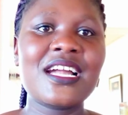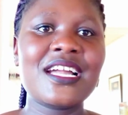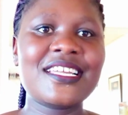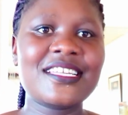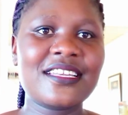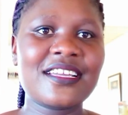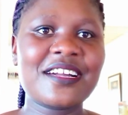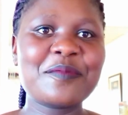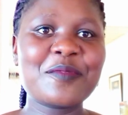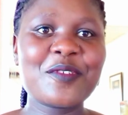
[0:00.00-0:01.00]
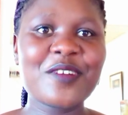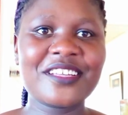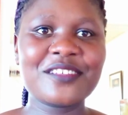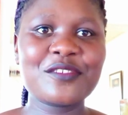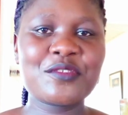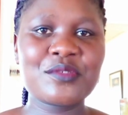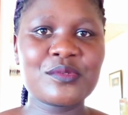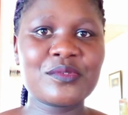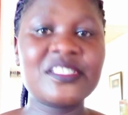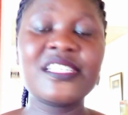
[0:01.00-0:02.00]
and I'm going
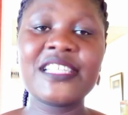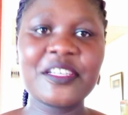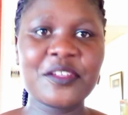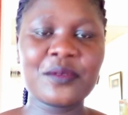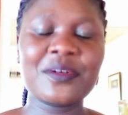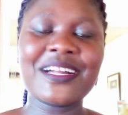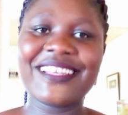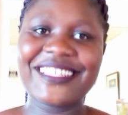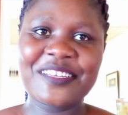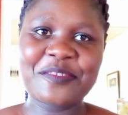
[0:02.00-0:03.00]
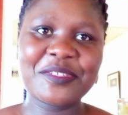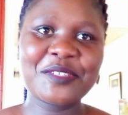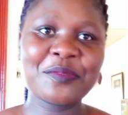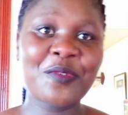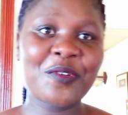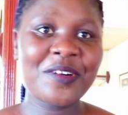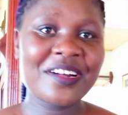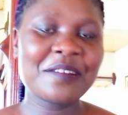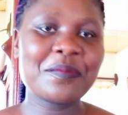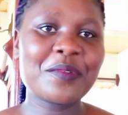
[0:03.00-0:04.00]
to tell you a little bit
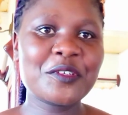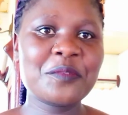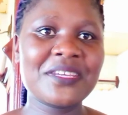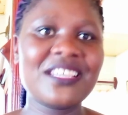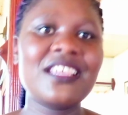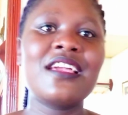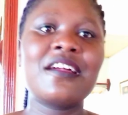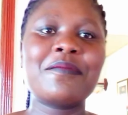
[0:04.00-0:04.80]
more about me,